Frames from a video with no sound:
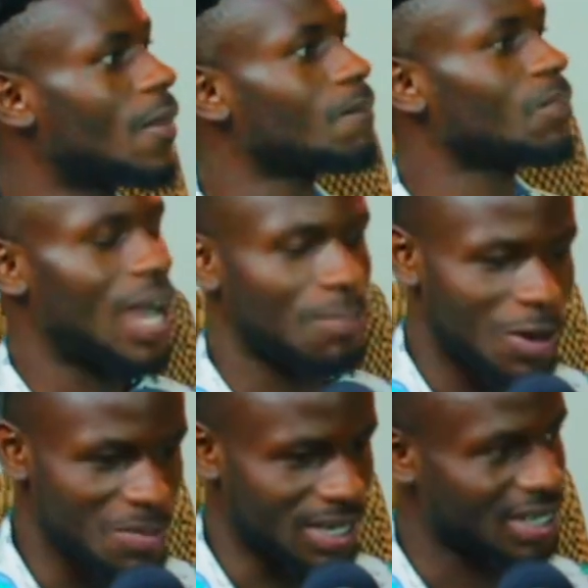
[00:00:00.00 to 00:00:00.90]
I'm coming.
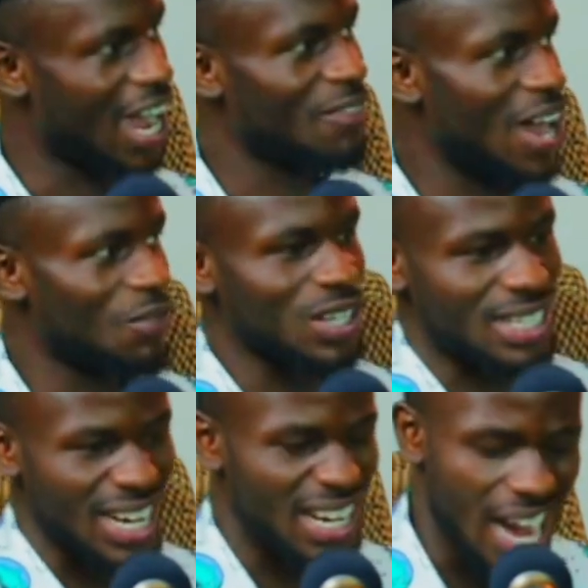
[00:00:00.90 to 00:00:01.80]
I've not seen
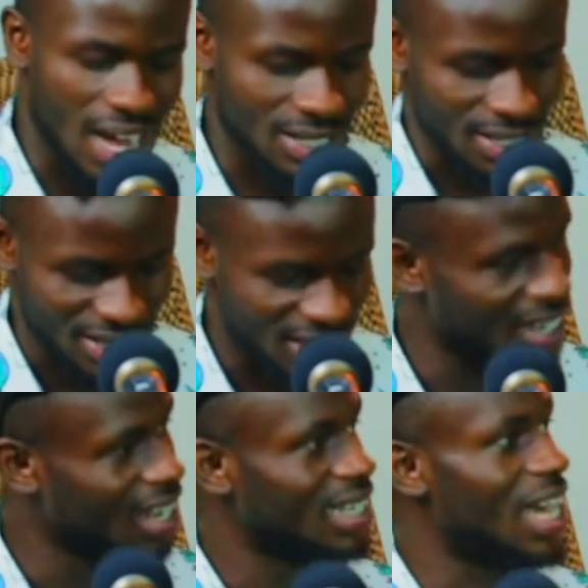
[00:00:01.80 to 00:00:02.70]
any artist that
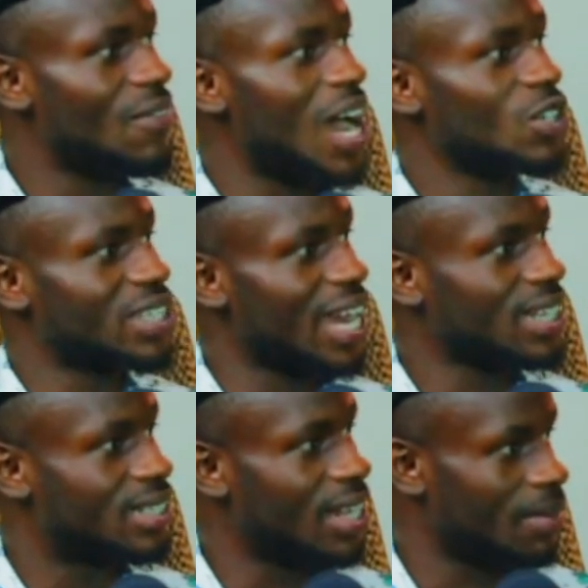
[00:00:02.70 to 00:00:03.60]
outshined
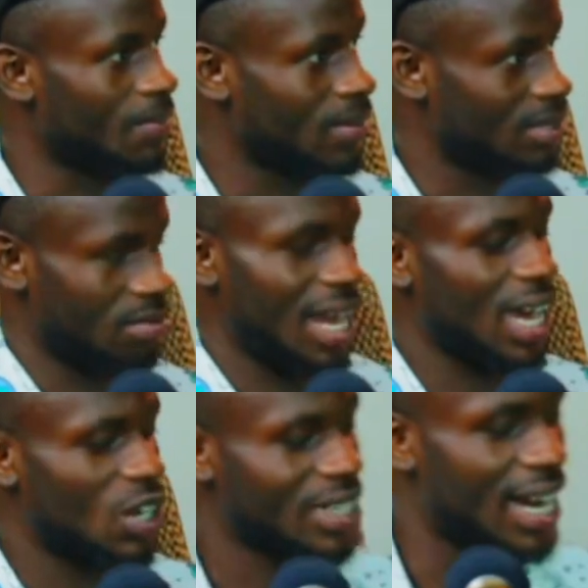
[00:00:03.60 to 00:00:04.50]
them, like
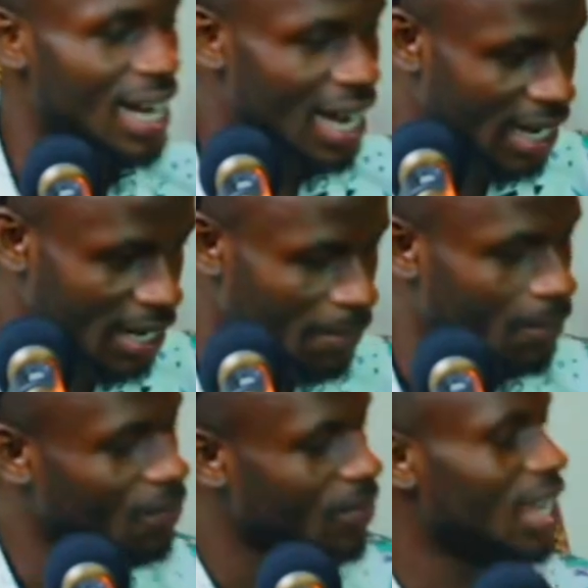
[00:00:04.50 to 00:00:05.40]
outshined that name.
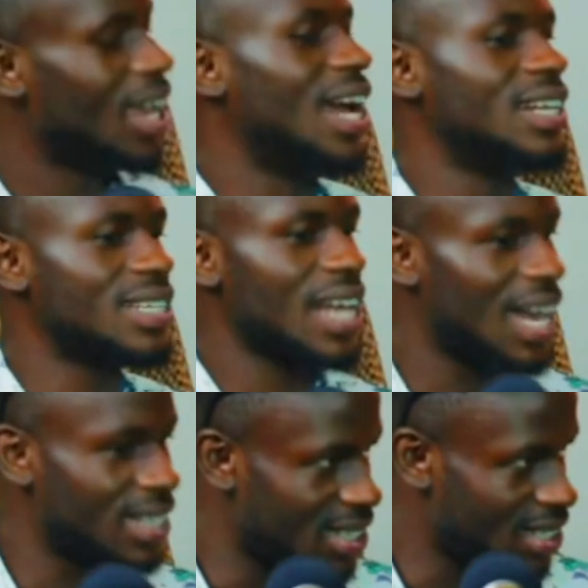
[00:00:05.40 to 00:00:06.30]
And these
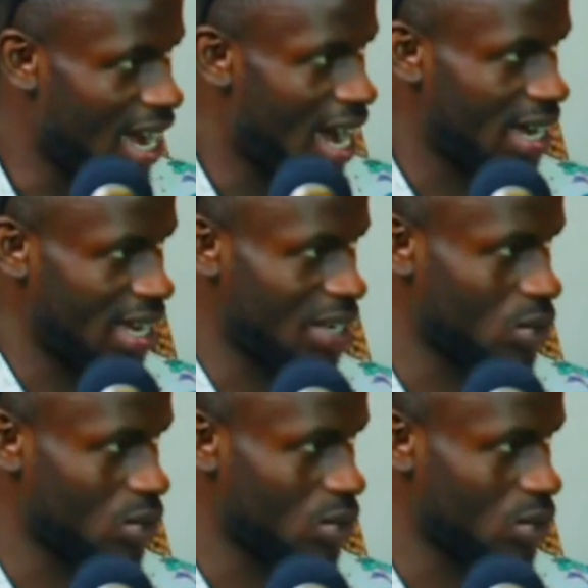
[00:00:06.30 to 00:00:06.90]
artists are Kenzo.